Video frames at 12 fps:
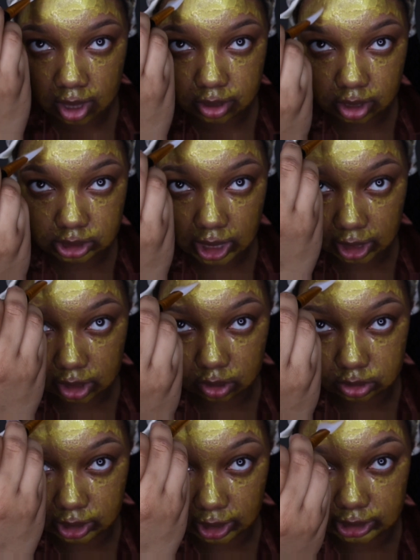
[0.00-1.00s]
there's a lot of
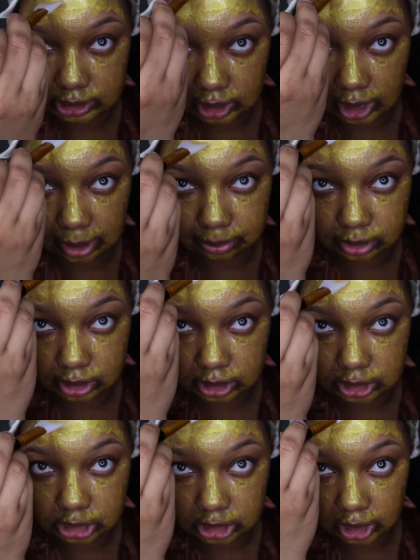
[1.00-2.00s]
goals that I need to
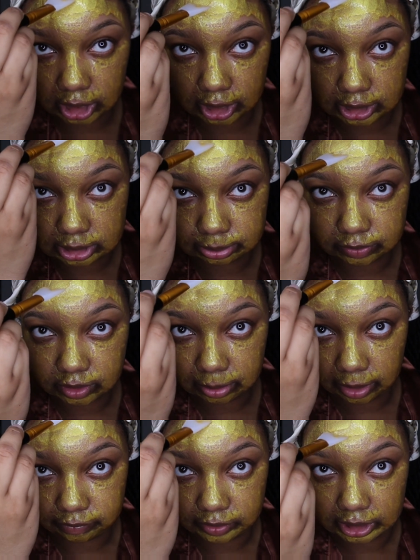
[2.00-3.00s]
accomplish, and some of
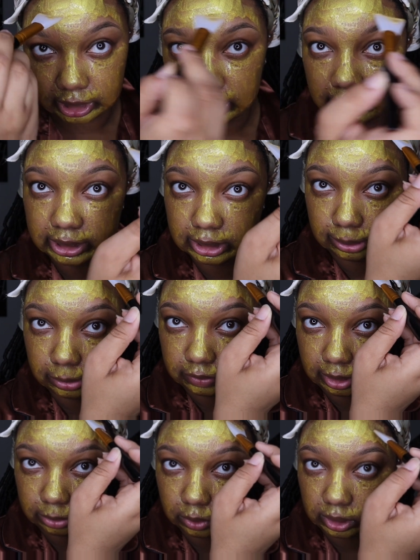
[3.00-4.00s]
them have deadlines, some
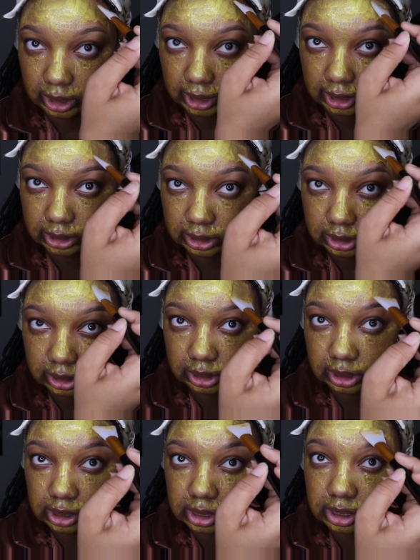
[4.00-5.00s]
of them do not.
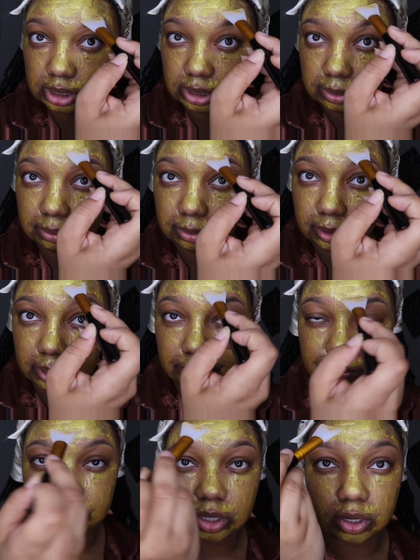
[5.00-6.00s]

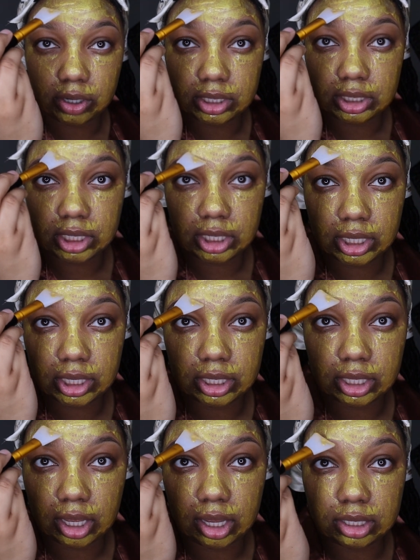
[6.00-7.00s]
But currently,
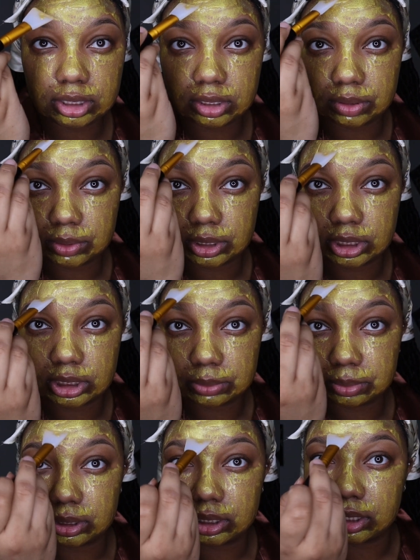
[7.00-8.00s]
also
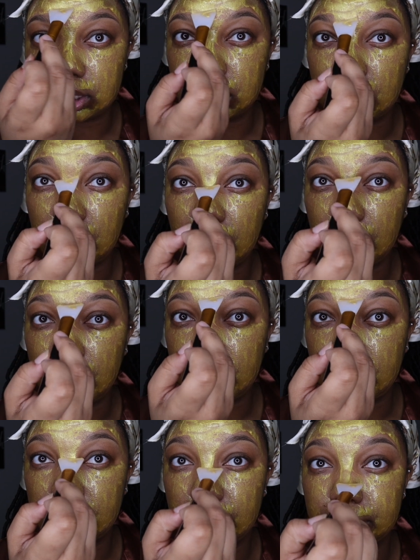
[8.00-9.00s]
discipline, I
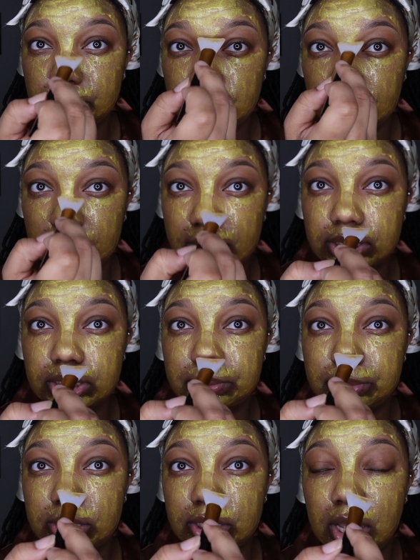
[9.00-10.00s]
am trying to
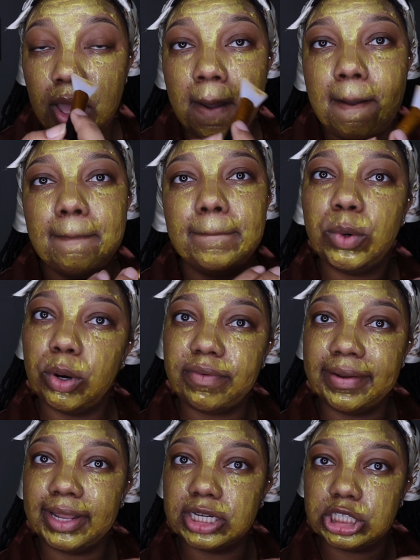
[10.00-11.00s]
be more
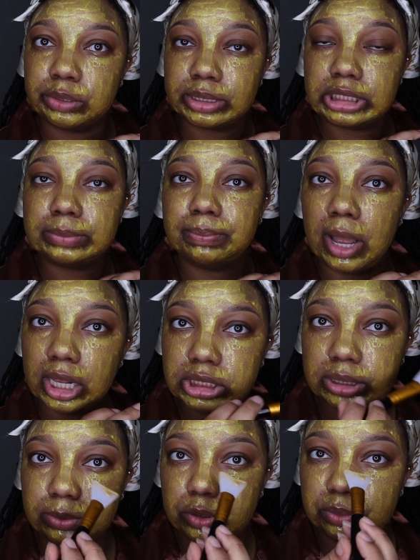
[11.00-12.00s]
financially
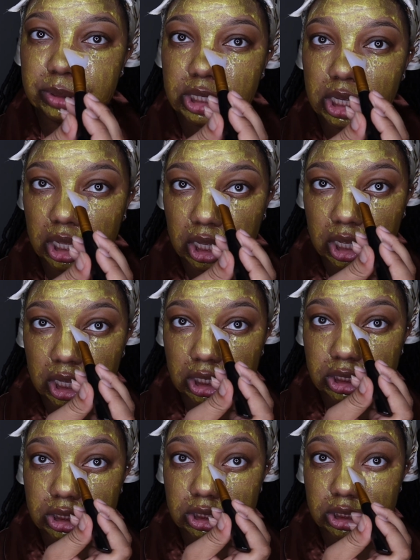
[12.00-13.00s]
responsible,
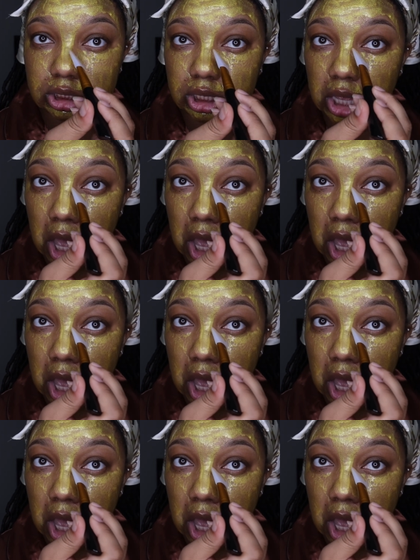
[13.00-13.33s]
because